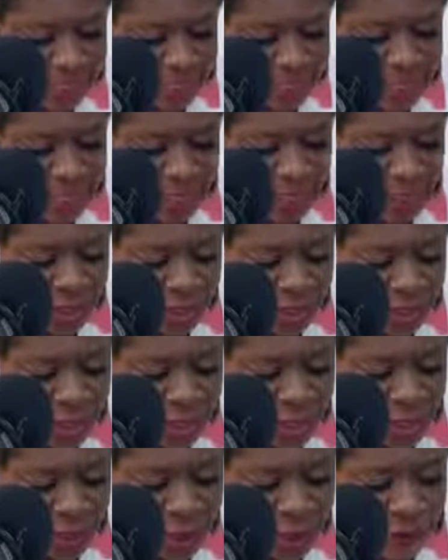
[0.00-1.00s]
of
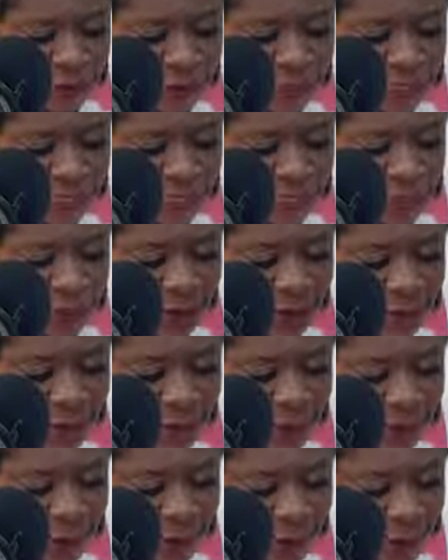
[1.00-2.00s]
pictures of myself
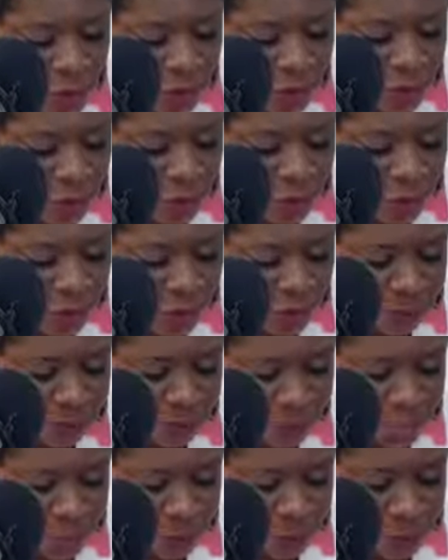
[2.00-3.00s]
on
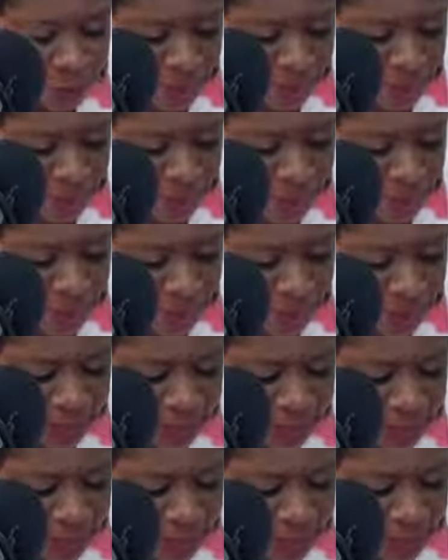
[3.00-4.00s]
my website.
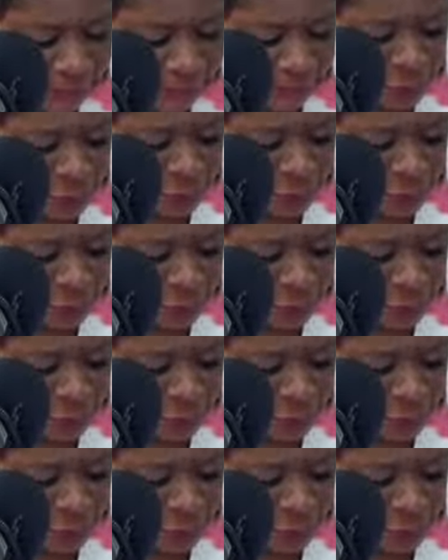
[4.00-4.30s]
And if